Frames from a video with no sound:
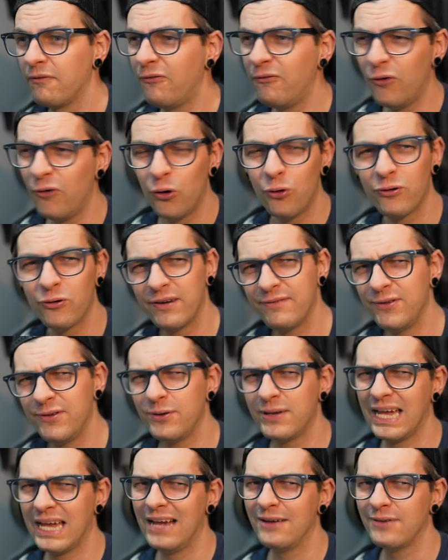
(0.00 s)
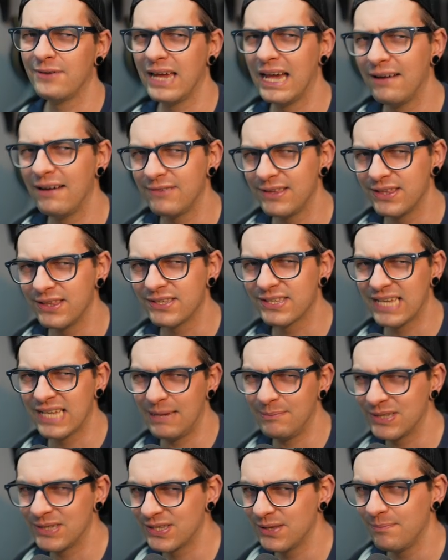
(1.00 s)
Or if you count having the
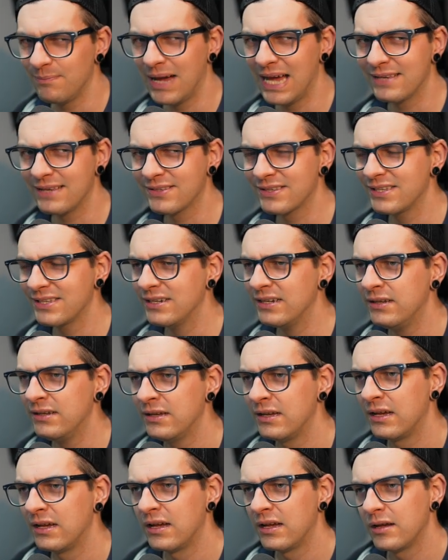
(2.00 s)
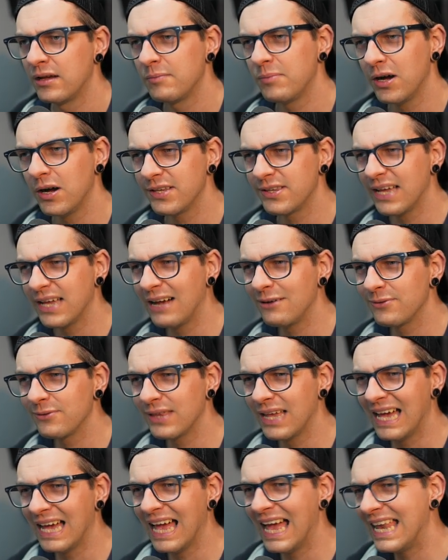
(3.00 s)
same as the master, but I doubt
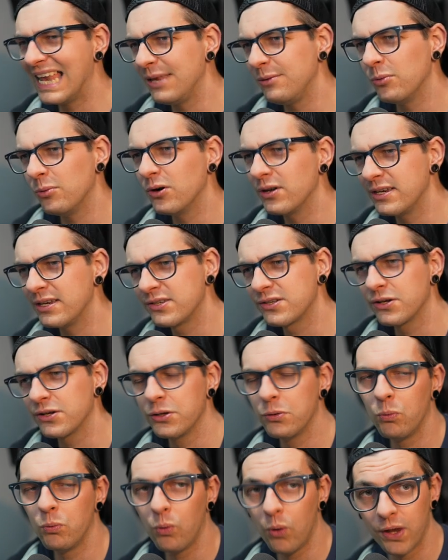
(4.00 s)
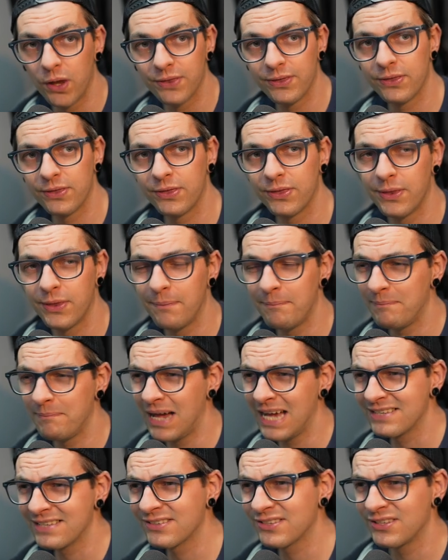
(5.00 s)
that anyone is going to want the
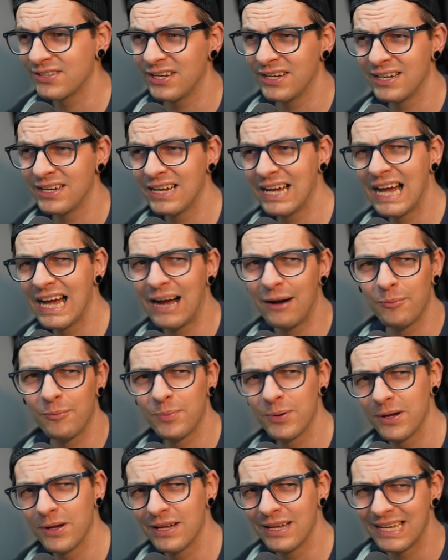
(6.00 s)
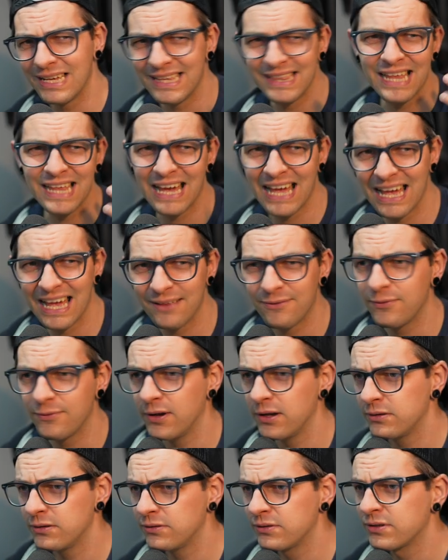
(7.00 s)
master output in their
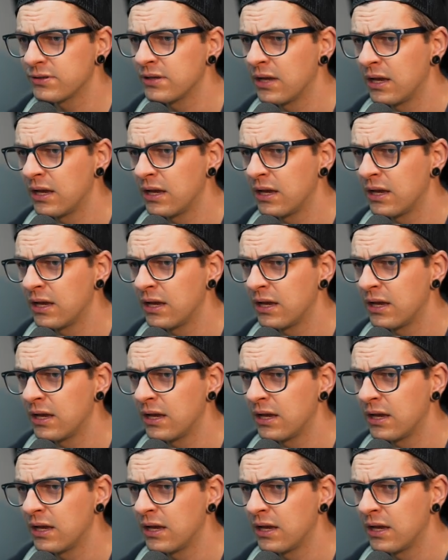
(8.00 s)
headphones.